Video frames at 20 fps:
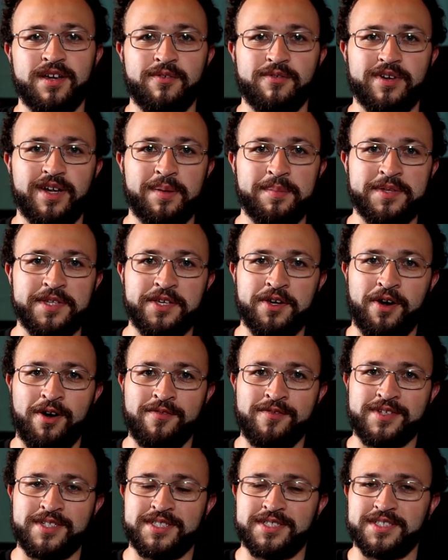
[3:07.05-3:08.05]
When I'm in the
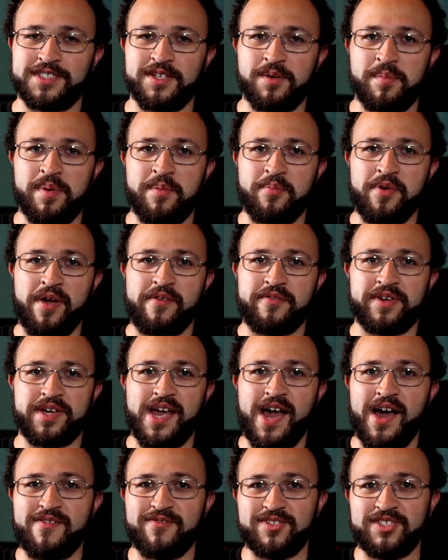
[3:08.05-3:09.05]
office and some people are having a
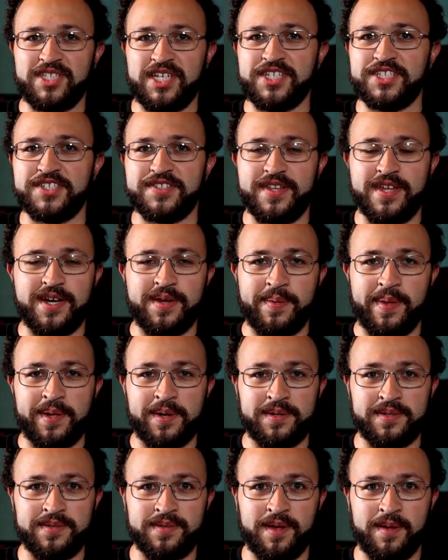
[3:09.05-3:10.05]
conversation that
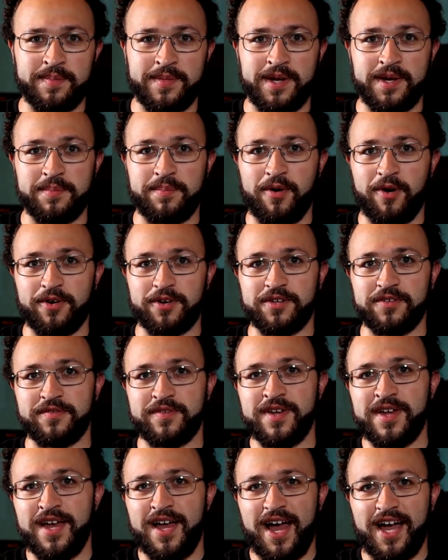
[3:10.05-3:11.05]
I'm not a part of,
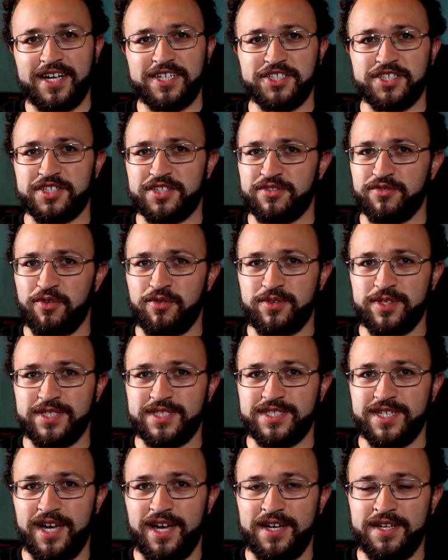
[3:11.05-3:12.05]
I can just throw
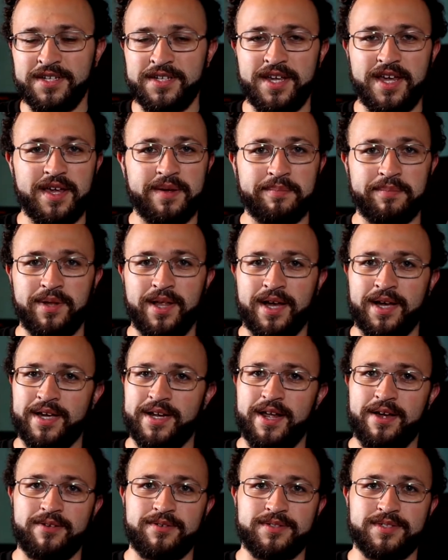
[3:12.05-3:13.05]
these on and block it
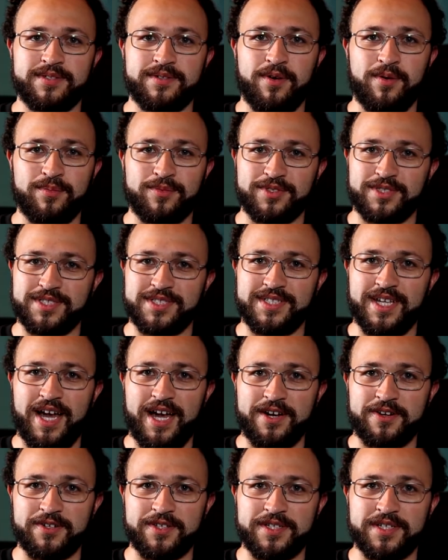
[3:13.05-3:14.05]
out almost
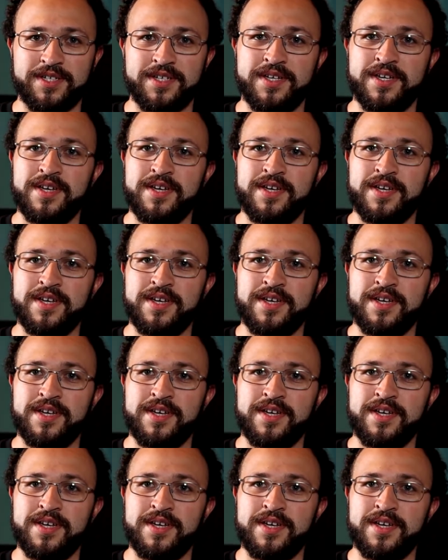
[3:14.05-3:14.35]
entirely.